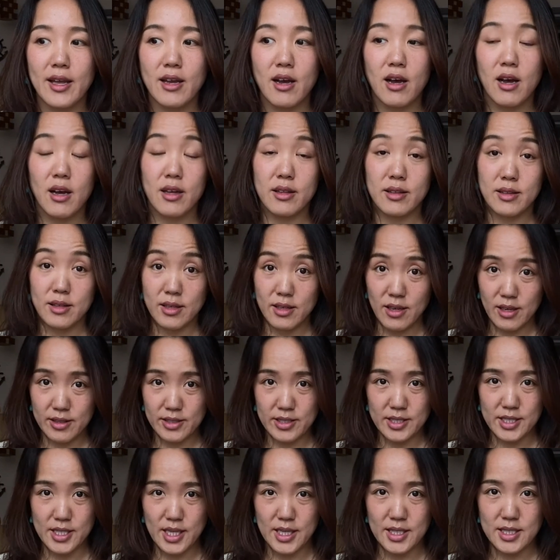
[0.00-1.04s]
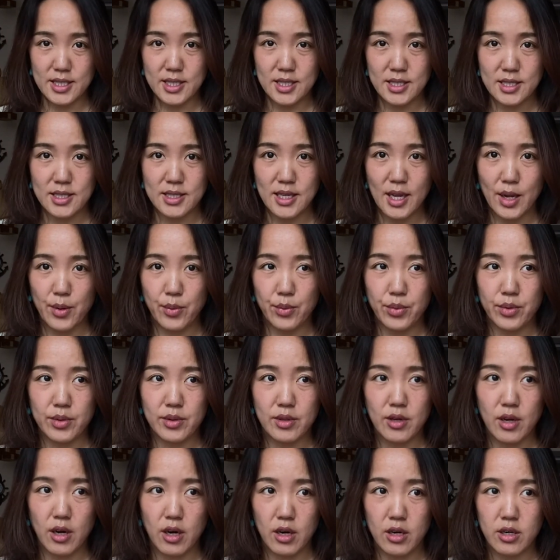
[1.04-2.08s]
on the other senses that
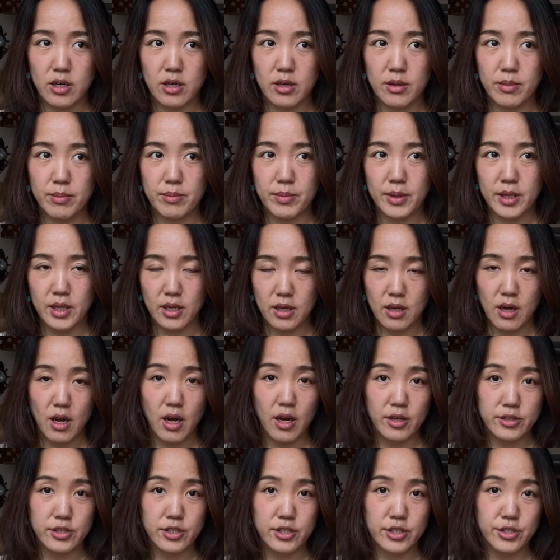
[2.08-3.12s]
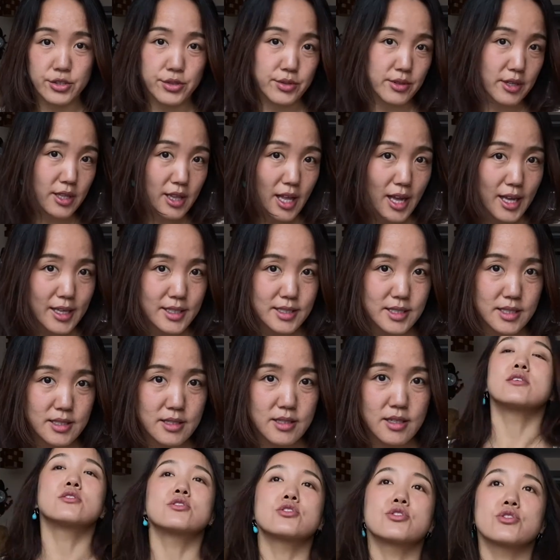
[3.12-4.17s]
are being
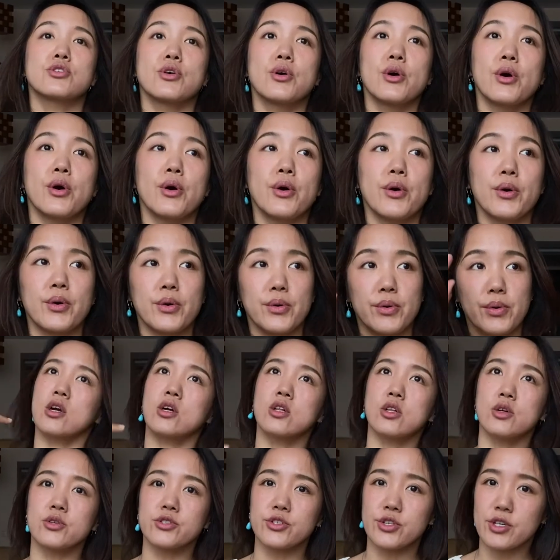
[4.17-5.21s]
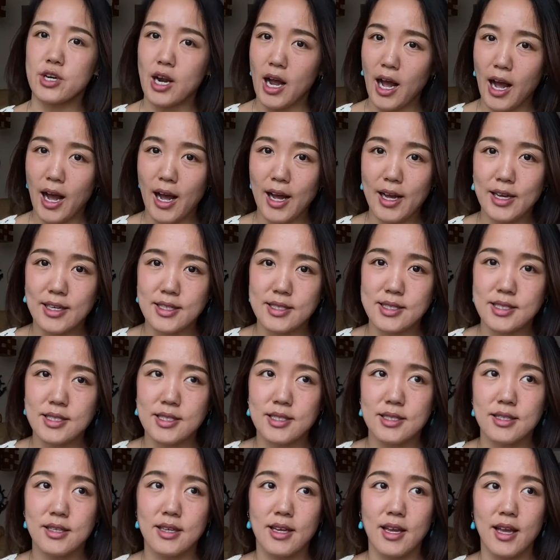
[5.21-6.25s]
underutilized. So close your eyes
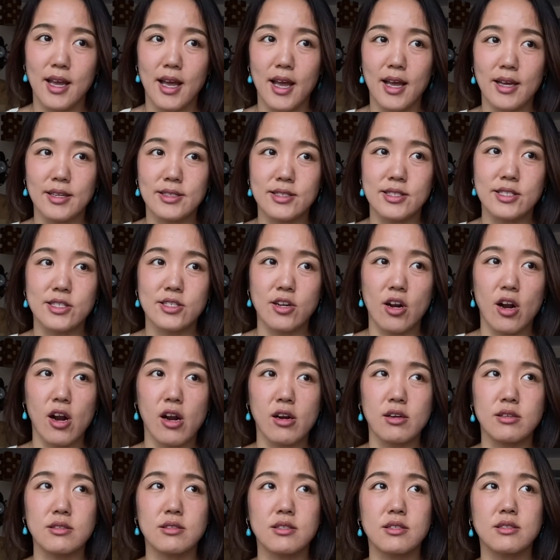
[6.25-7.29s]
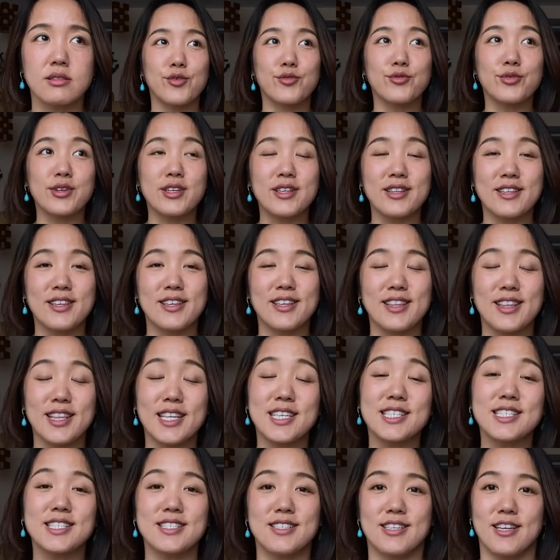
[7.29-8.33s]
and start really
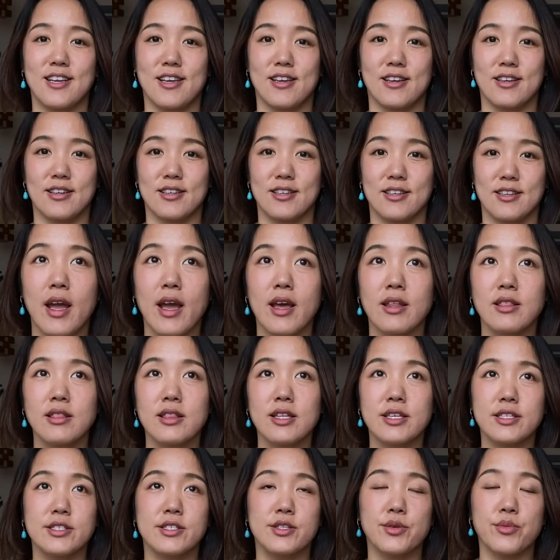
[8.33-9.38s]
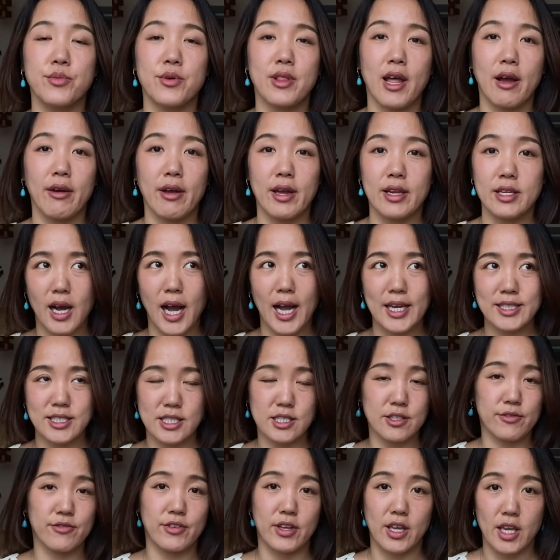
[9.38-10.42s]
listening, and listen without any
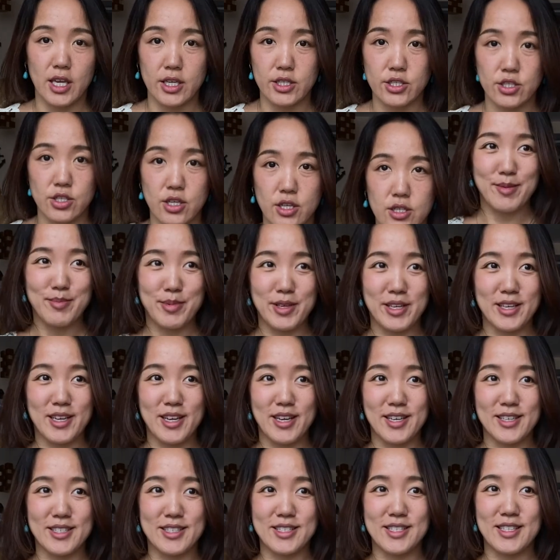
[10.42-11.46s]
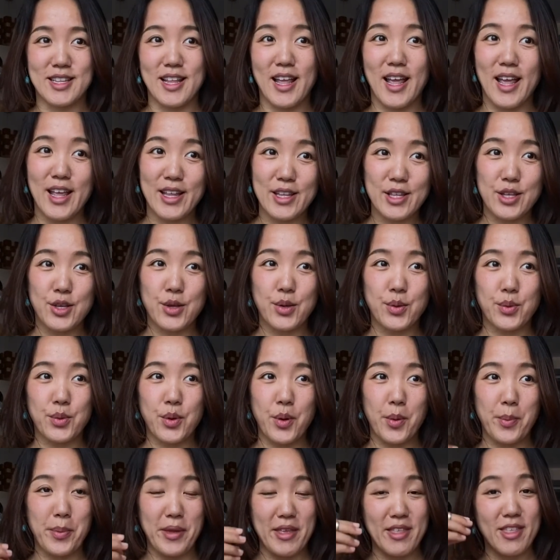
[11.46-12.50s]
identification, because then you will
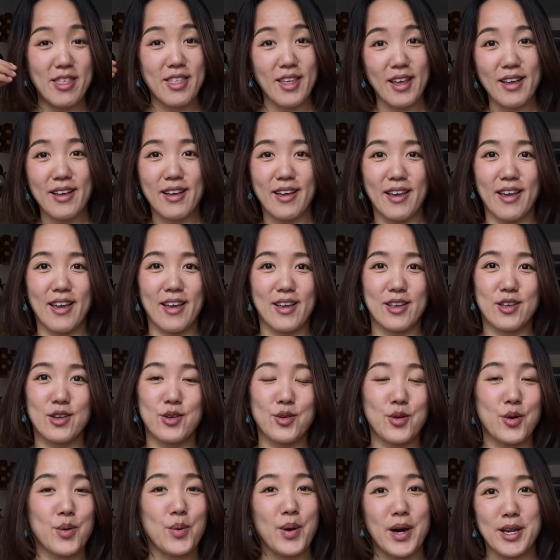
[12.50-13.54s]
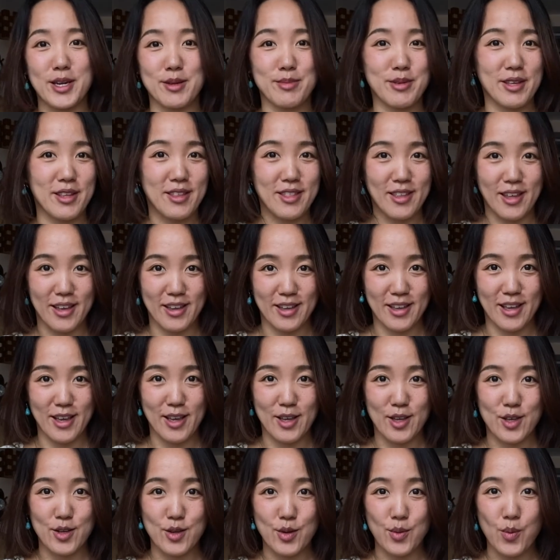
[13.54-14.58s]
be thinking. You don't want to be thinking,
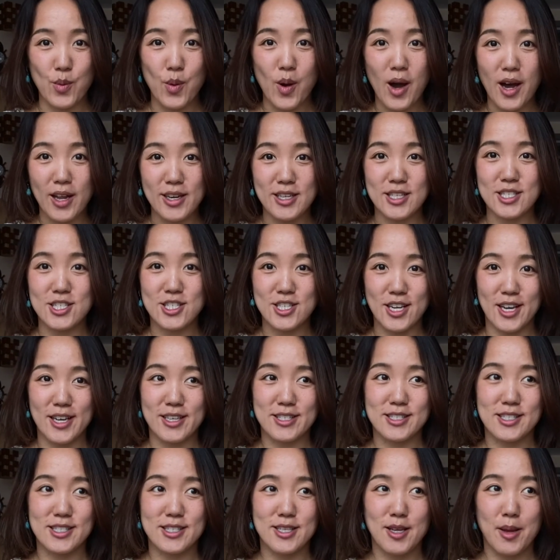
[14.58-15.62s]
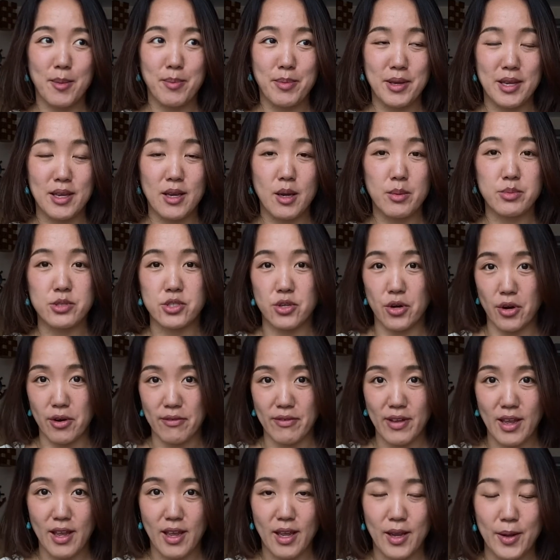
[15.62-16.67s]
you want to just be
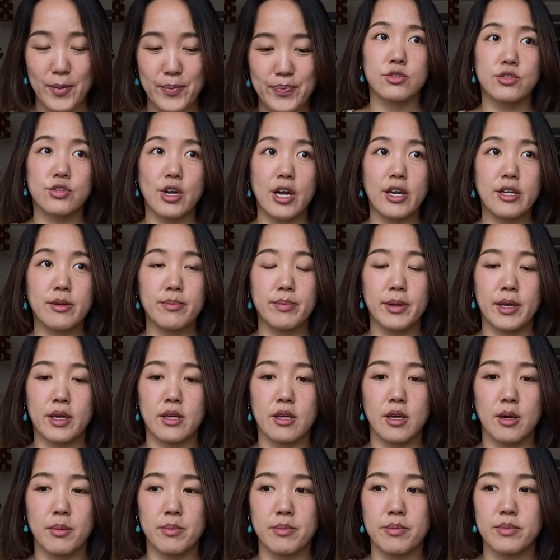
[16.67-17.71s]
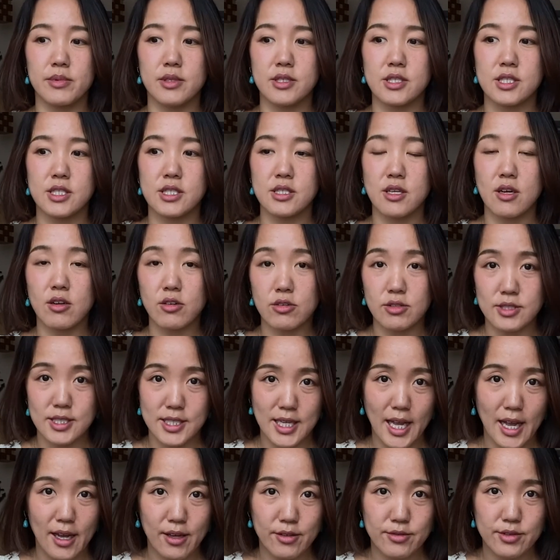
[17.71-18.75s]
observing. Try to pick up the subtle
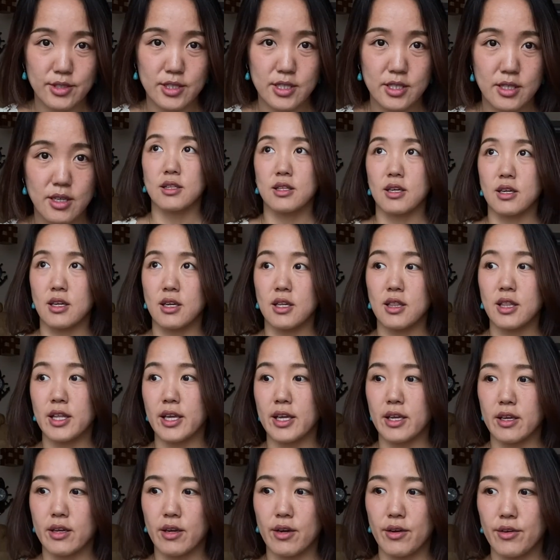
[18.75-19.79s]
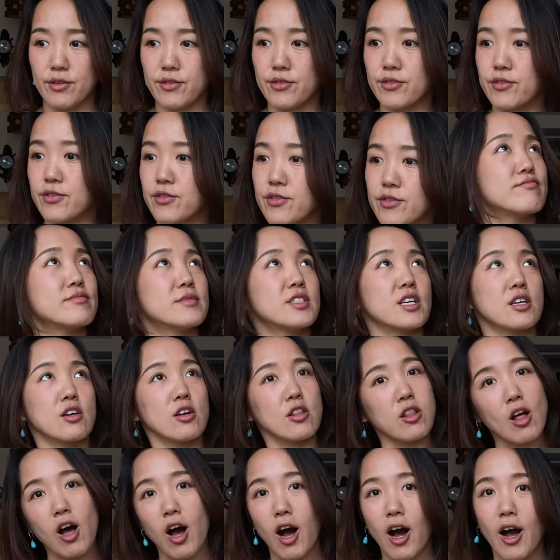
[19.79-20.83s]
sounds, the click of the
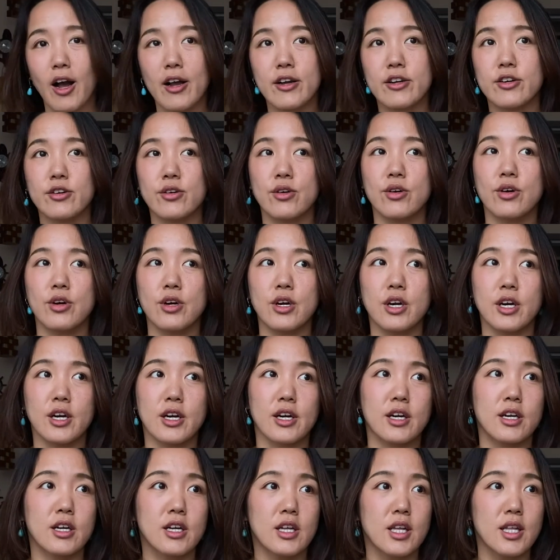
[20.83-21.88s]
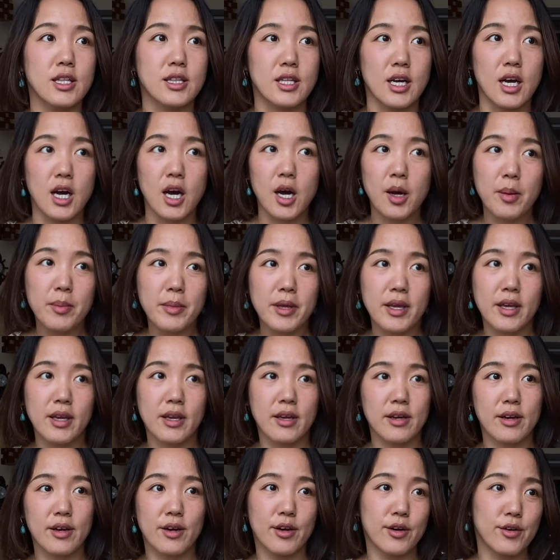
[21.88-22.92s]
clock or the humming
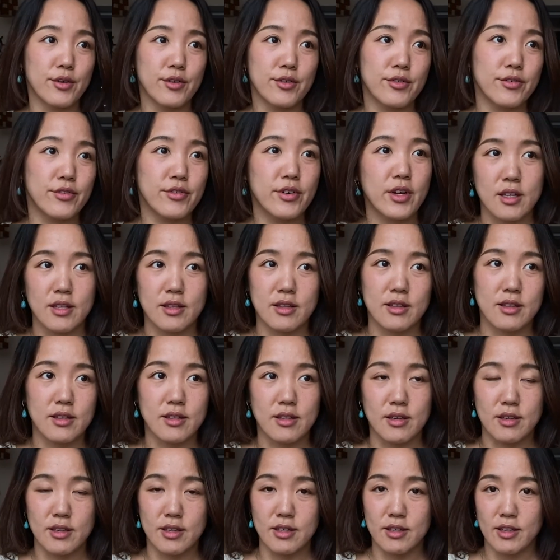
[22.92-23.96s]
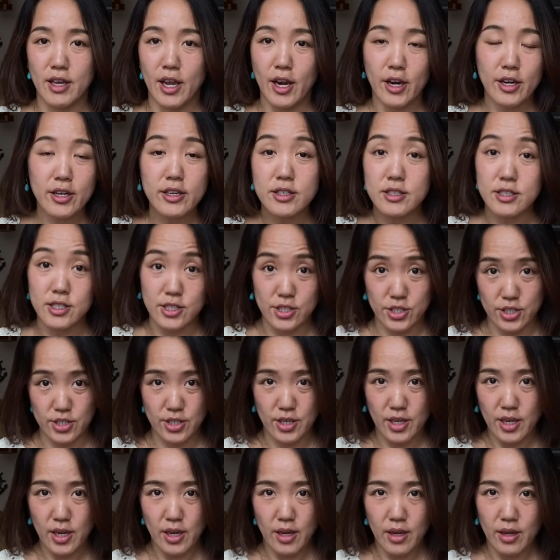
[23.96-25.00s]
of the air
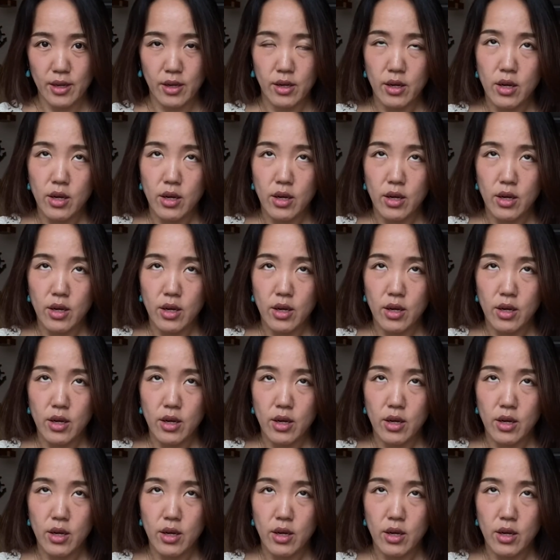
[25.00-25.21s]
conditioning.